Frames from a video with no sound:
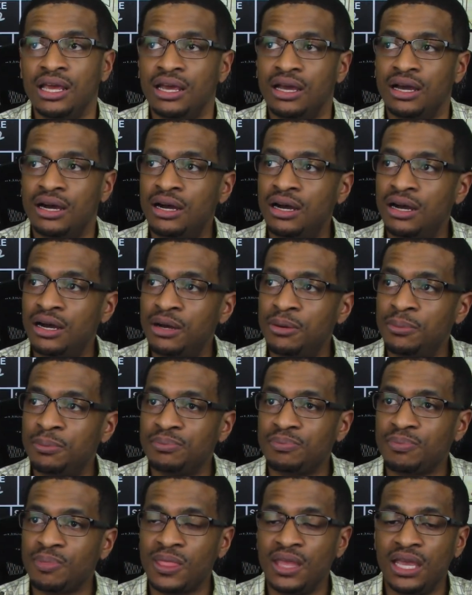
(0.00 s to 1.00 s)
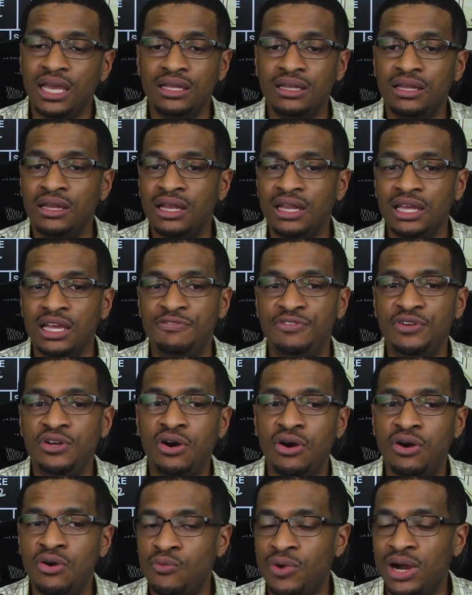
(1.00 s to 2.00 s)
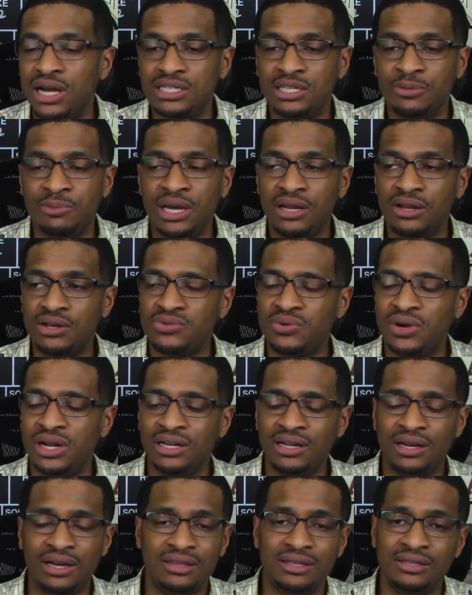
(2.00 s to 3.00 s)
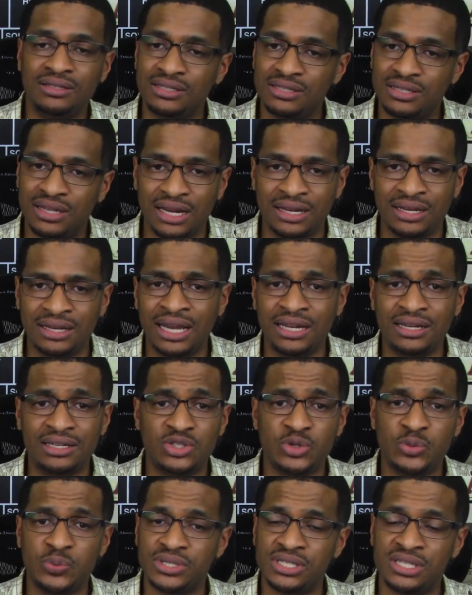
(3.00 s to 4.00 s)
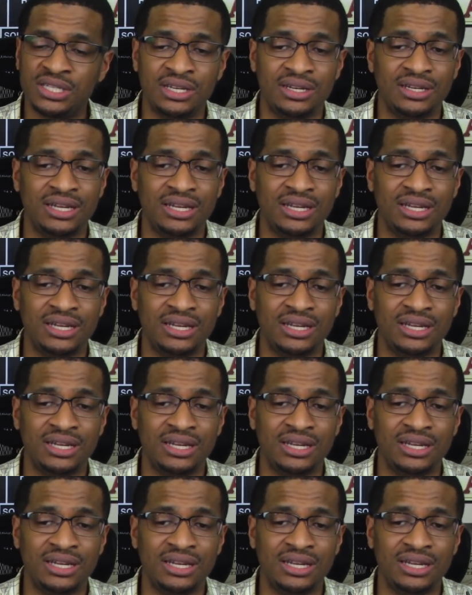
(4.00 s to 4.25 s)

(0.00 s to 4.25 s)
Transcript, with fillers: Um, if you go on Rotten Tomatoes right now, I think it's like 92%,